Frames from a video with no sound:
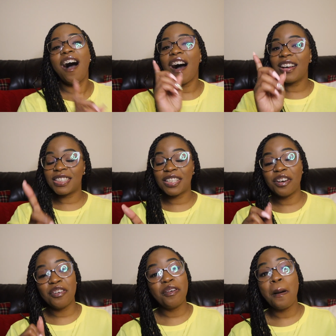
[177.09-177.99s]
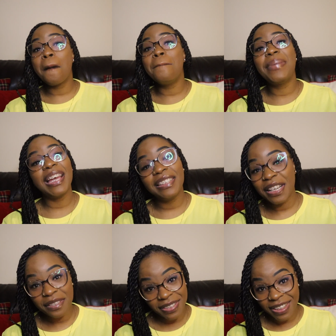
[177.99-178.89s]
Also, Bae
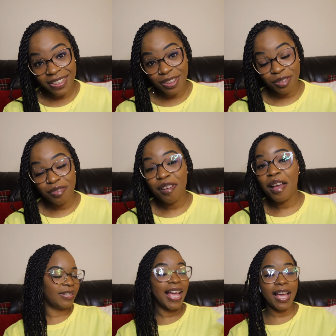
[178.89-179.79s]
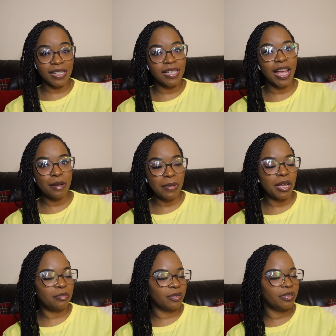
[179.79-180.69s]
loves this too. Hashtag
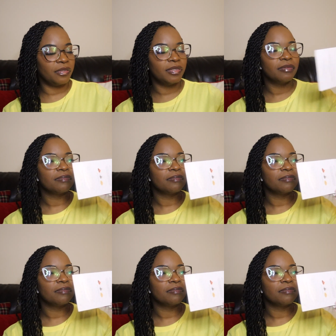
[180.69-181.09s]
Bae approved.